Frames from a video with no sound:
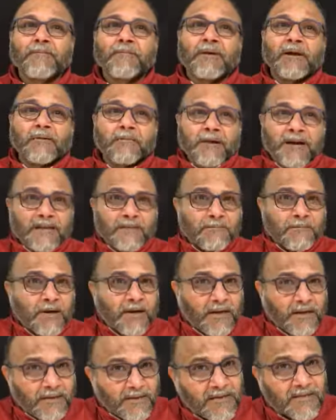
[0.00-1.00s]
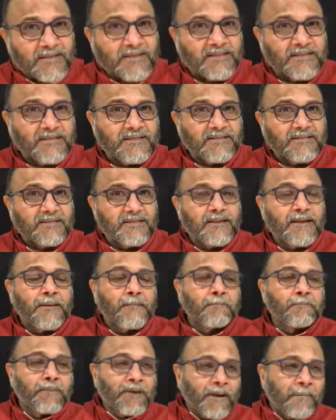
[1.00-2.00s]
Paramatma is.
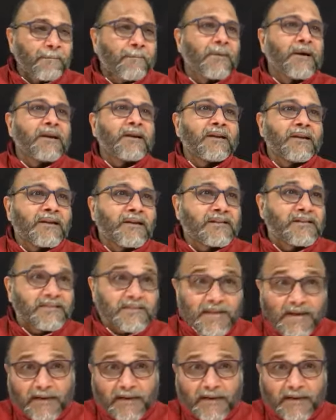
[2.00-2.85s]
Brahman is.